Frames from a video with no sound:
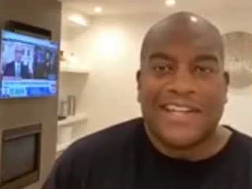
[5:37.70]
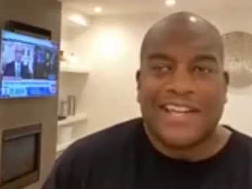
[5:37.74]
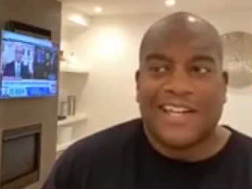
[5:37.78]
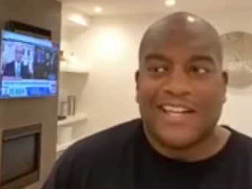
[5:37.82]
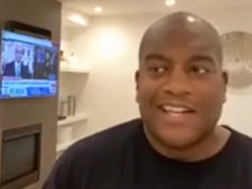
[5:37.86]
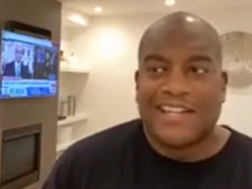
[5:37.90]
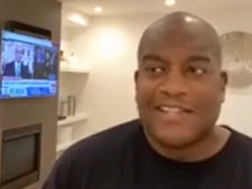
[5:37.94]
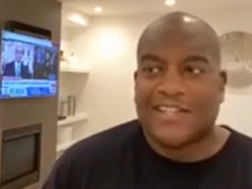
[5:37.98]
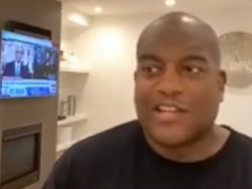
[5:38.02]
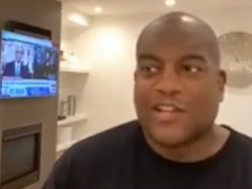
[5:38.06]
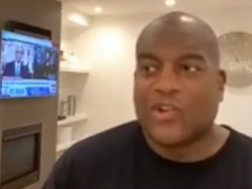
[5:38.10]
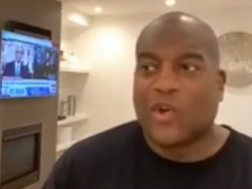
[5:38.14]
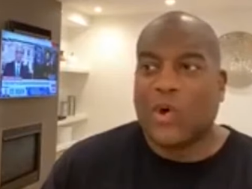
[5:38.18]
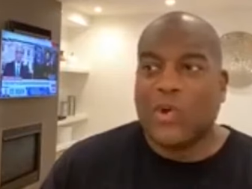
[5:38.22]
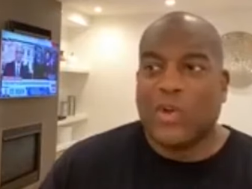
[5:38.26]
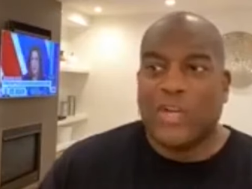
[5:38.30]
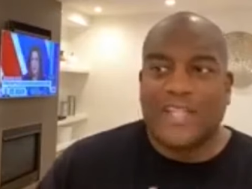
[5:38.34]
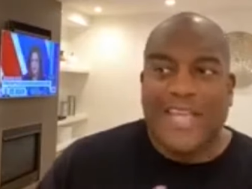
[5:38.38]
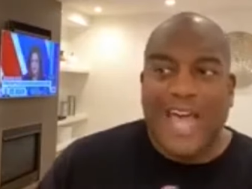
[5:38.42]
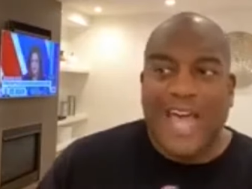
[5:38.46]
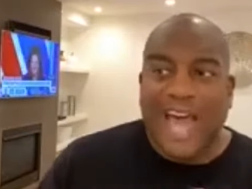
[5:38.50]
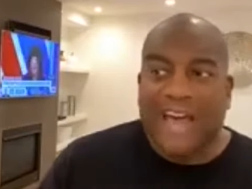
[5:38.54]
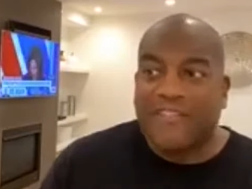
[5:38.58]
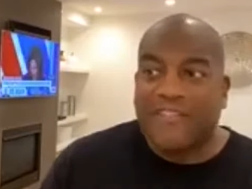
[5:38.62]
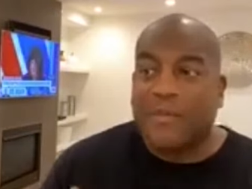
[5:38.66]
is the
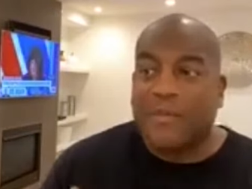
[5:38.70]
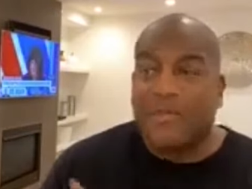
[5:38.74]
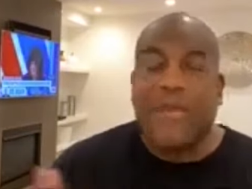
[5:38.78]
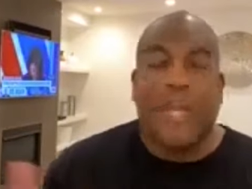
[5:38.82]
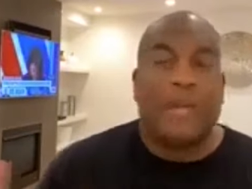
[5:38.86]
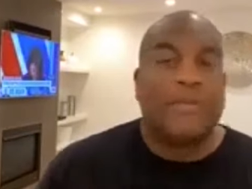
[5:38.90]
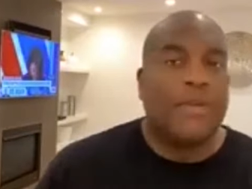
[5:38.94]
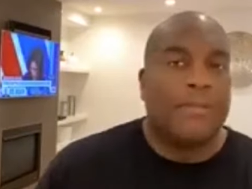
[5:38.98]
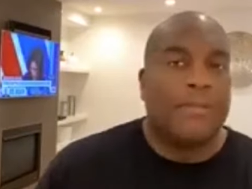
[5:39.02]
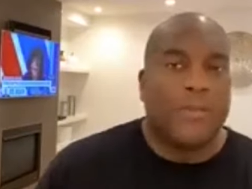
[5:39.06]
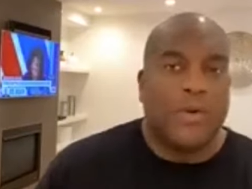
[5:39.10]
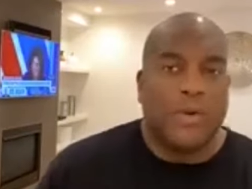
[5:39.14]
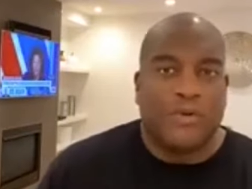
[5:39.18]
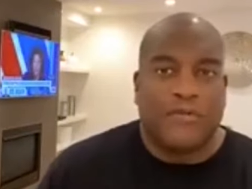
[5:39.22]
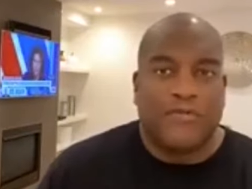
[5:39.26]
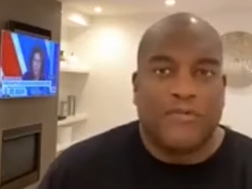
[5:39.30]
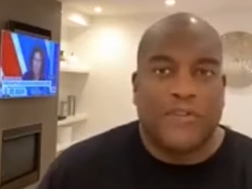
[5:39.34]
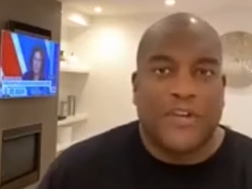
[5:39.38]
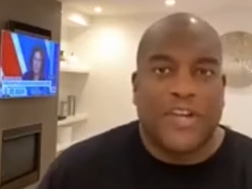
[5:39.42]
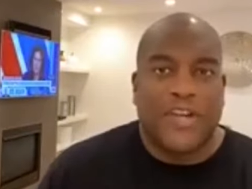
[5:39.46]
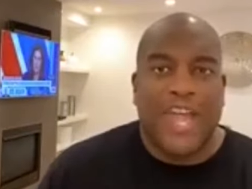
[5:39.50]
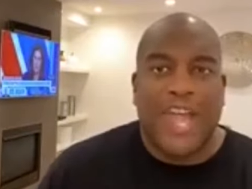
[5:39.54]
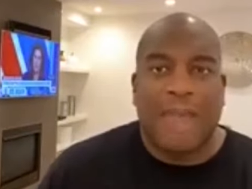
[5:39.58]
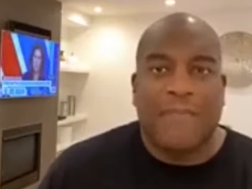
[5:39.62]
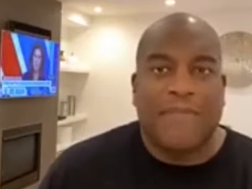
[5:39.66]
goalies have to be able to
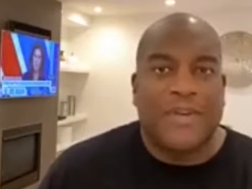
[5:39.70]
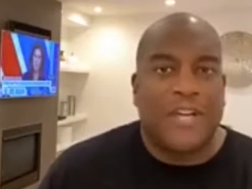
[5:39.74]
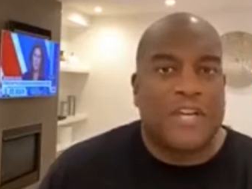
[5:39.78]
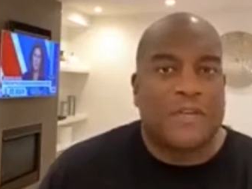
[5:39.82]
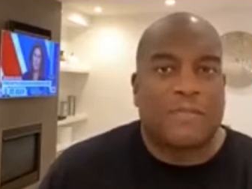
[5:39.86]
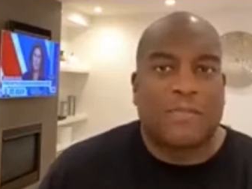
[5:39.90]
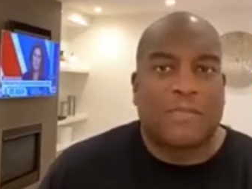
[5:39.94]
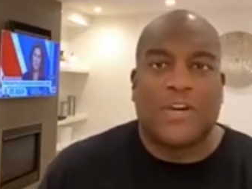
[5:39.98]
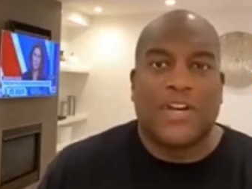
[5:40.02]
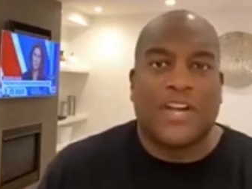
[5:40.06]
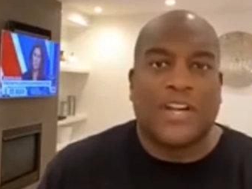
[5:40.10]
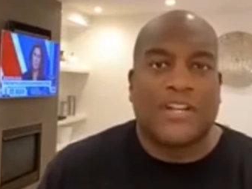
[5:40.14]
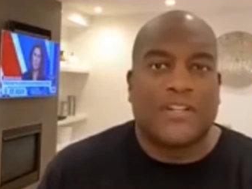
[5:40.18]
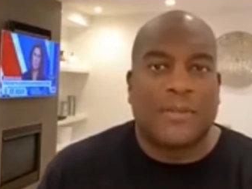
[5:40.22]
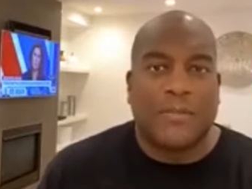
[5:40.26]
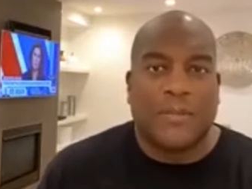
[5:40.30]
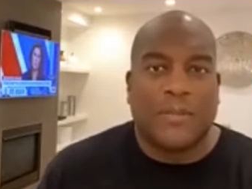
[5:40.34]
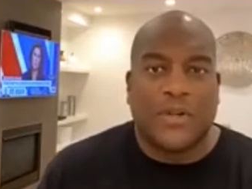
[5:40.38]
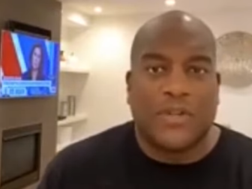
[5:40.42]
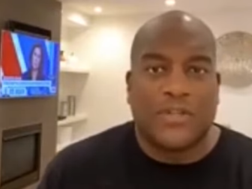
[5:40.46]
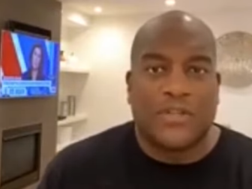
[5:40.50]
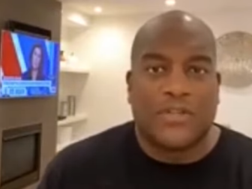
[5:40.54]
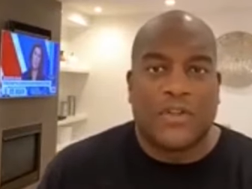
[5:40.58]
move. You can't be as predictable.